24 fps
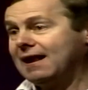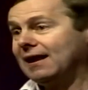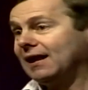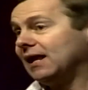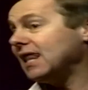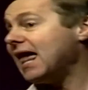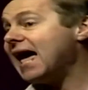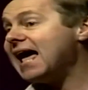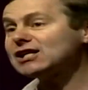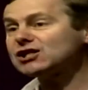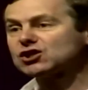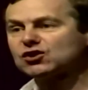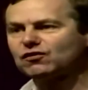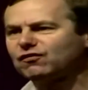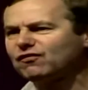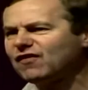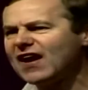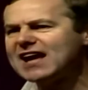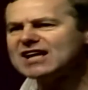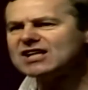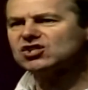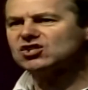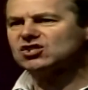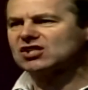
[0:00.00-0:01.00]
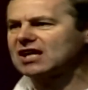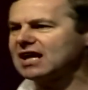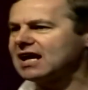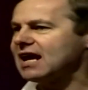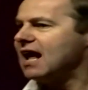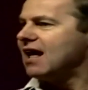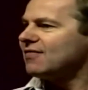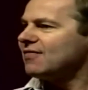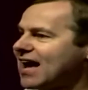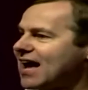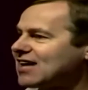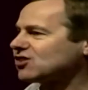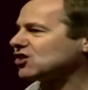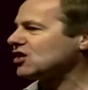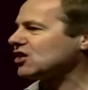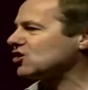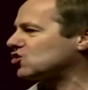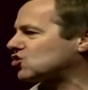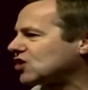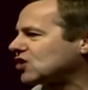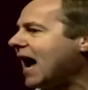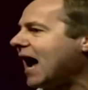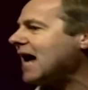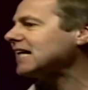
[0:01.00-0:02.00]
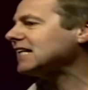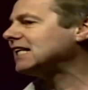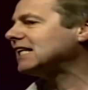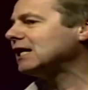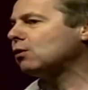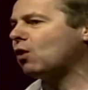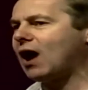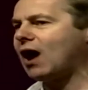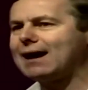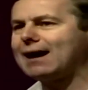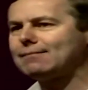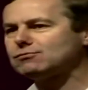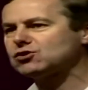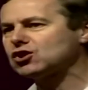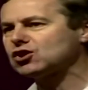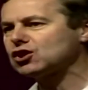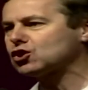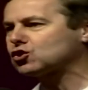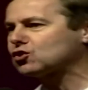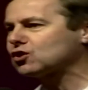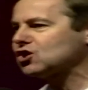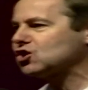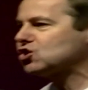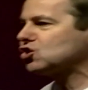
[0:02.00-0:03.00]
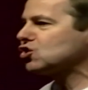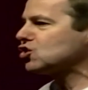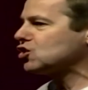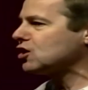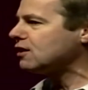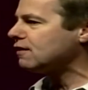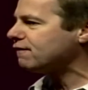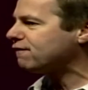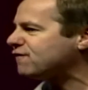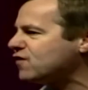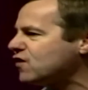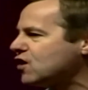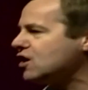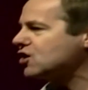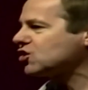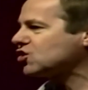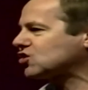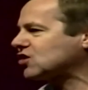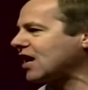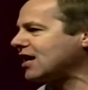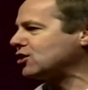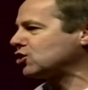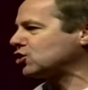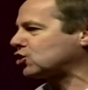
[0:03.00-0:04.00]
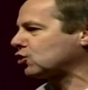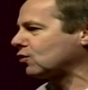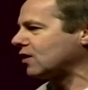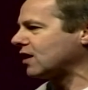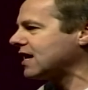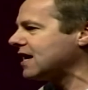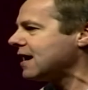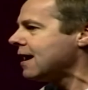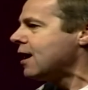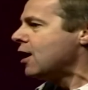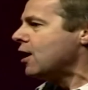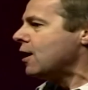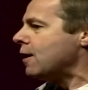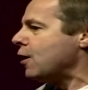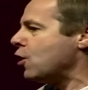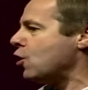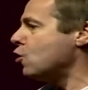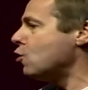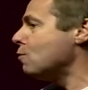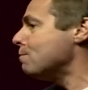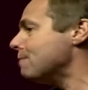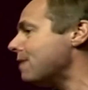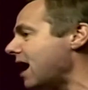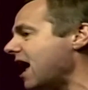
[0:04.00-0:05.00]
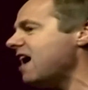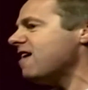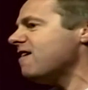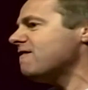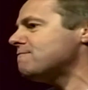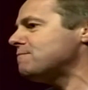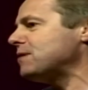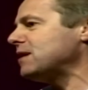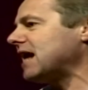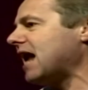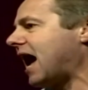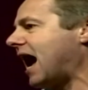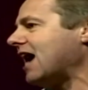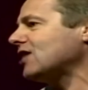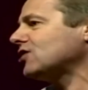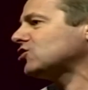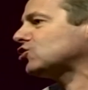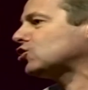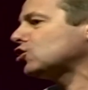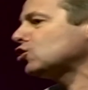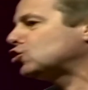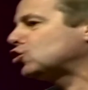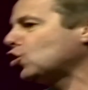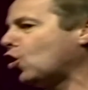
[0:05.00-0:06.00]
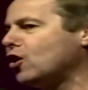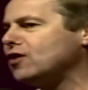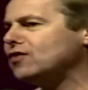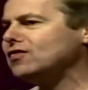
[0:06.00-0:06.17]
Let's face it, that's exactly what happened to the Christians in the first century who may have been asked to join